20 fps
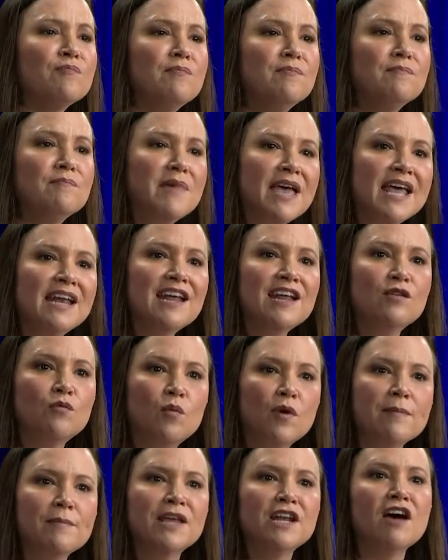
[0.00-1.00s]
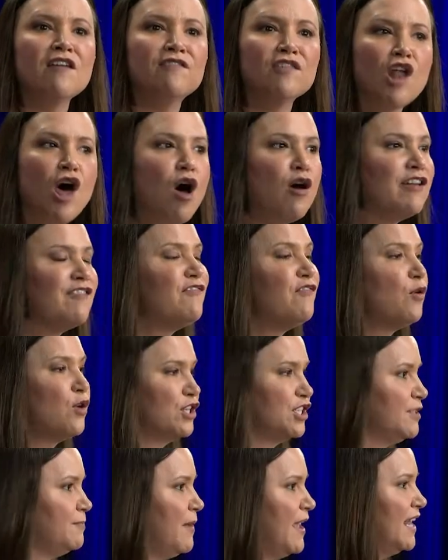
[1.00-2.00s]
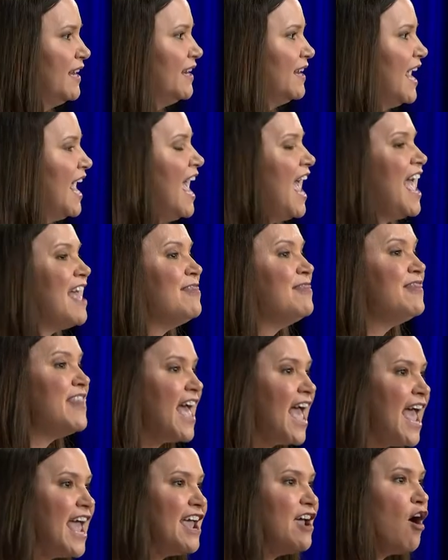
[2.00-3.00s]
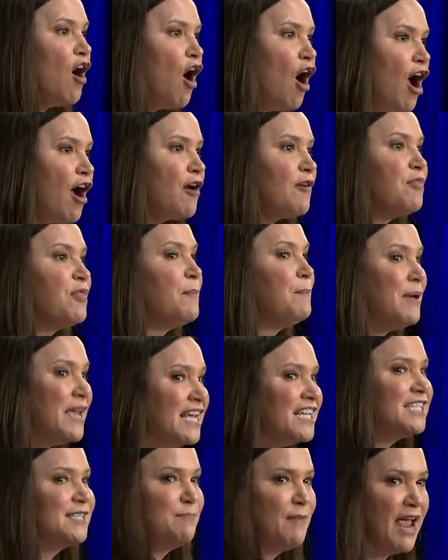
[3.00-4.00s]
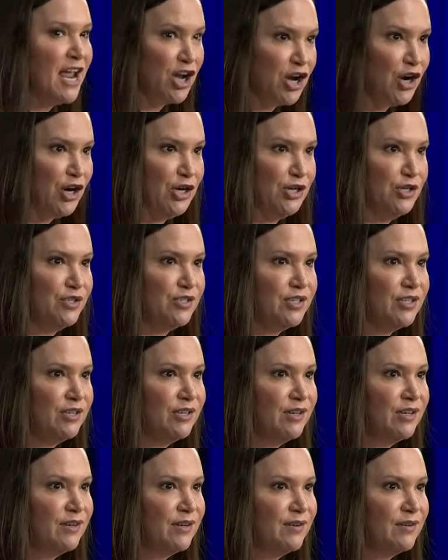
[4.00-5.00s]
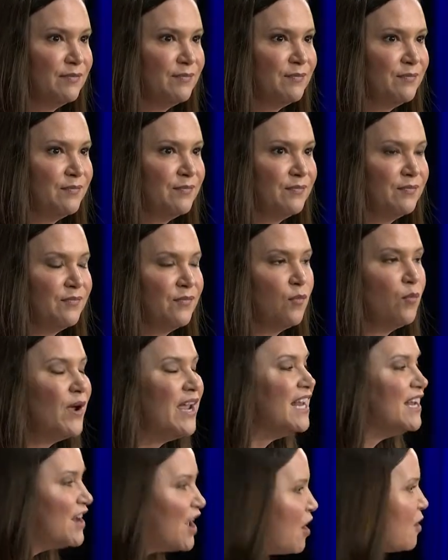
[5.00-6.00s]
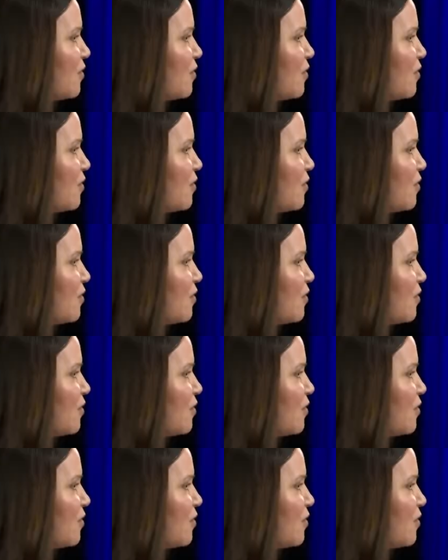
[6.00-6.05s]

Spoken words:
men and women of law enforcement. And they are the peacemakers. We know